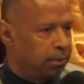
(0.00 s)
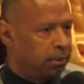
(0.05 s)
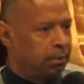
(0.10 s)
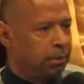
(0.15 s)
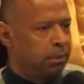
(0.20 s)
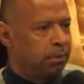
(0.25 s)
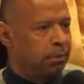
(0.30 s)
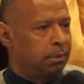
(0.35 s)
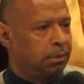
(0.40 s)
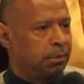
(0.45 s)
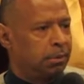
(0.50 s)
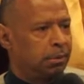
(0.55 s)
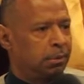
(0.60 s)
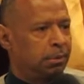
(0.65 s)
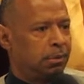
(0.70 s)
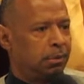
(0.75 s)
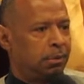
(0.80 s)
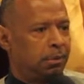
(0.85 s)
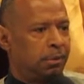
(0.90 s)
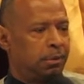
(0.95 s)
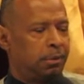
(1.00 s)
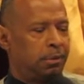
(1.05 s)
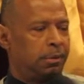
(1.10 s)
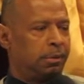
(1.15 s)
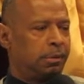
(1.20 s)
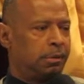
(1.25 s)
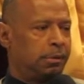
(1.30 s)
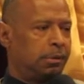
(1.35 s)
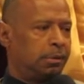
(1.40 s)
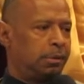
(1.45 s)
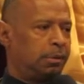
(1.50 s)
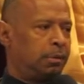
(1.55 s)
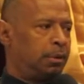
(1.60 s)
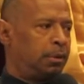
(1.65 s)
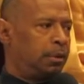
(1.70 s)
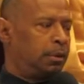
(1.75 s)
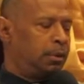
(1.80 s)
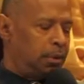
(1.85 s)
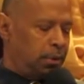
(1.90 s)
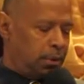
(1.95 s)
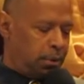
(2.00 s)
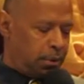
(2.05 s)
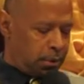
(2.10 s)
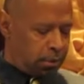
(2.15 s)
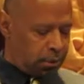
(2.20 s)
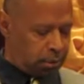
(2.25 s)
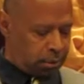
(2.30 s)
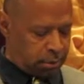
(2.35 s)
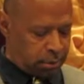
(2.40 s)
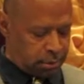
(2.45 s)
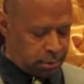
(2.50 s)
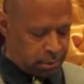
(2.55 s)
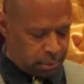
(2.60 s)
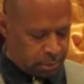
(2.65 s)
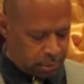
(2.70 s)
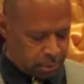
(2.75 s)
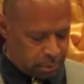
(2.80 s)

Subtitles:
No one is speaking in this clip.